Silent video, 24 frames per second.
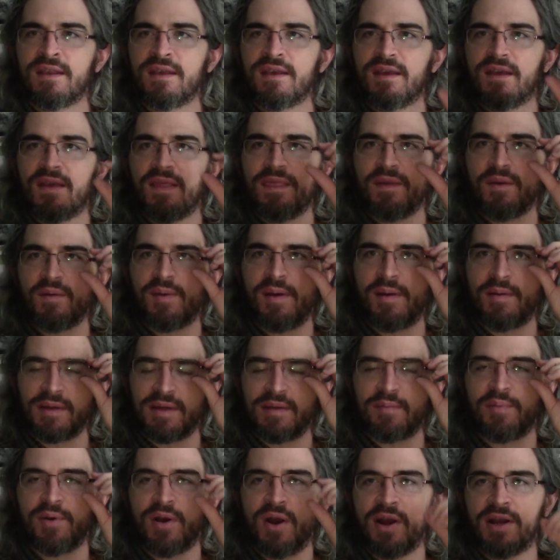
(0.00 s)
the Republican
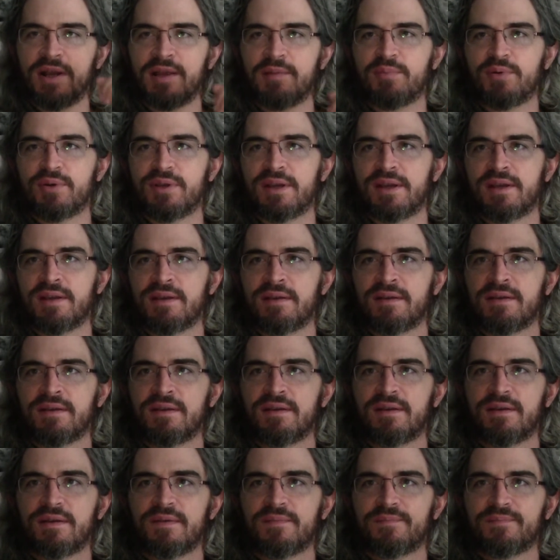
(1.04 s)
Party put in,
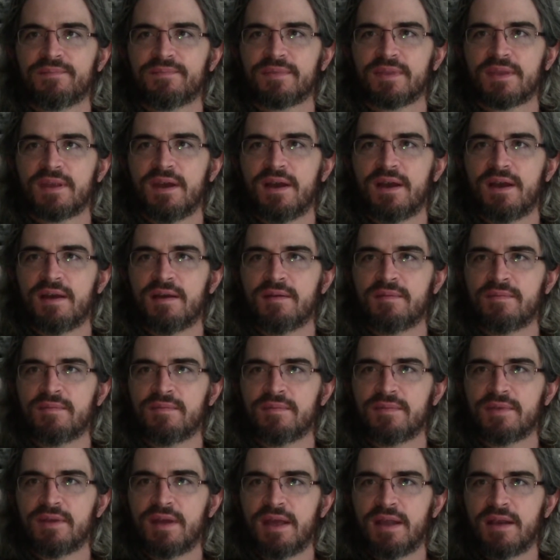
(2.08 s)

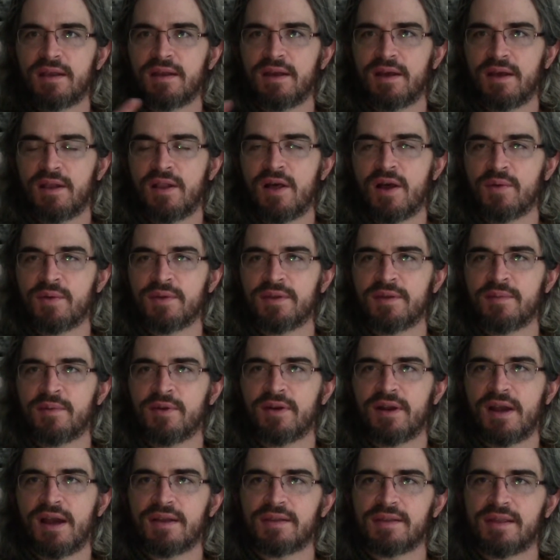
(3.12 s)
and along with Democrats,
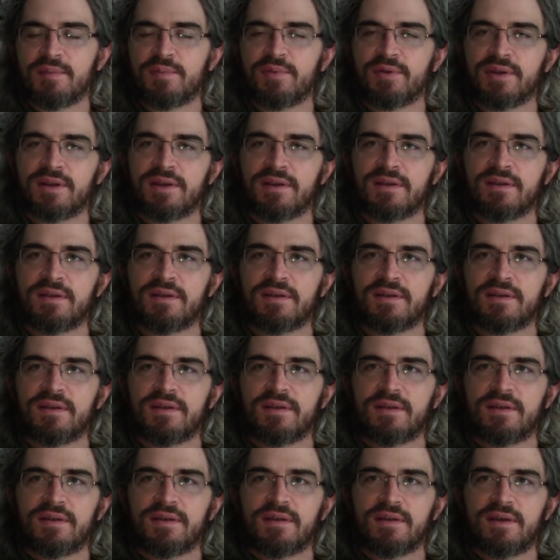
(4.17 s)
they put in
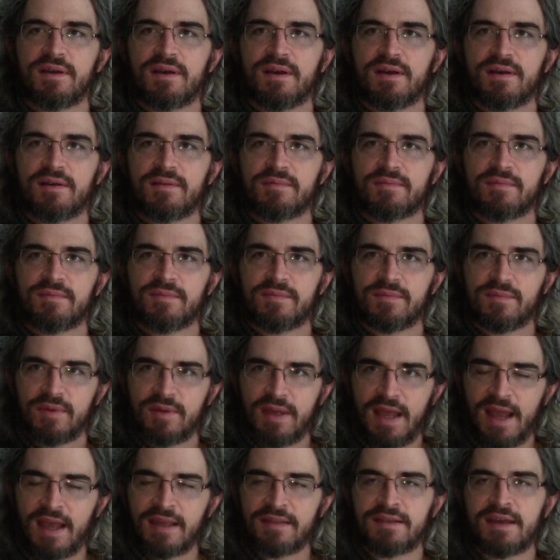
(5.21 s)

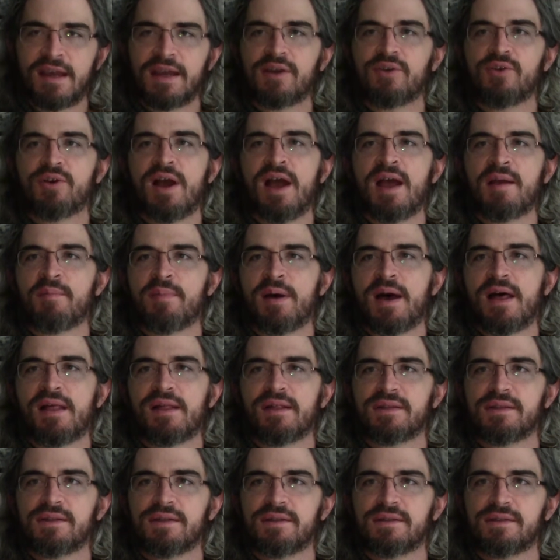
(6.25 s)
anti-crime
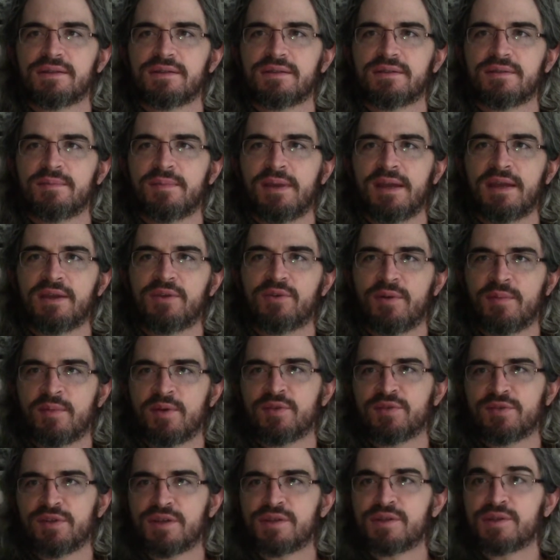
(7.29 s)
policies to make criminal
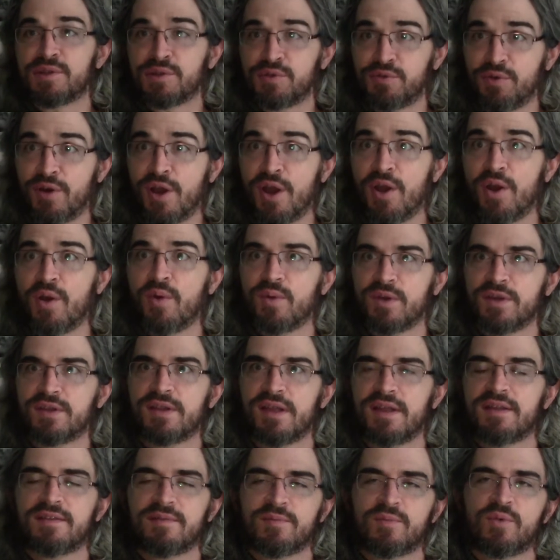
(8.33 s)
justice grow, which led to
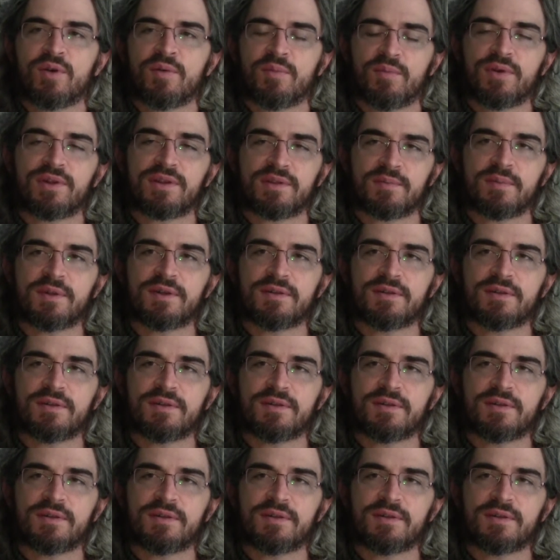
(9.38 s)
more imprisonment.